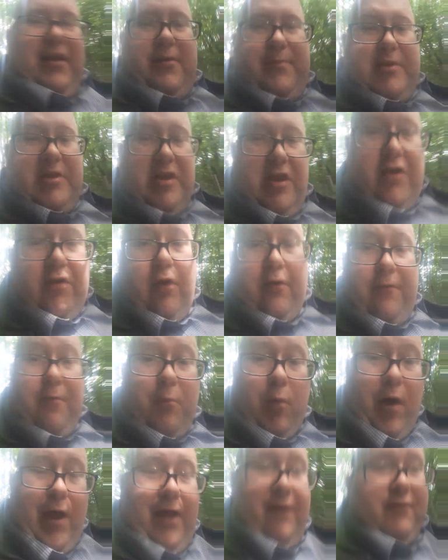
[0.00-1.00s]
to be turned off
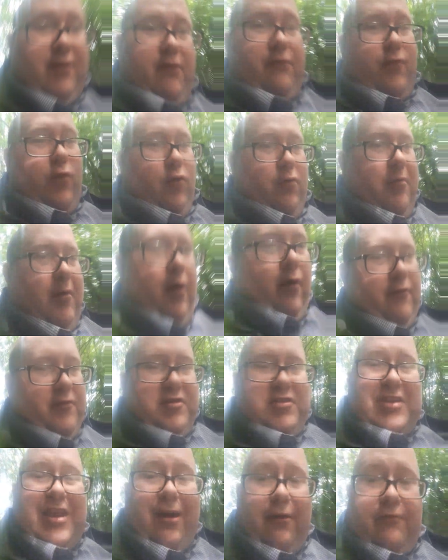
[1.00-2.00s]
and what have you for
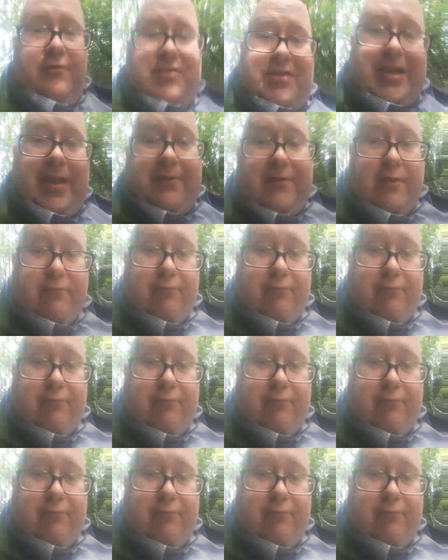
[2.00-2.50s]
obvious health and safety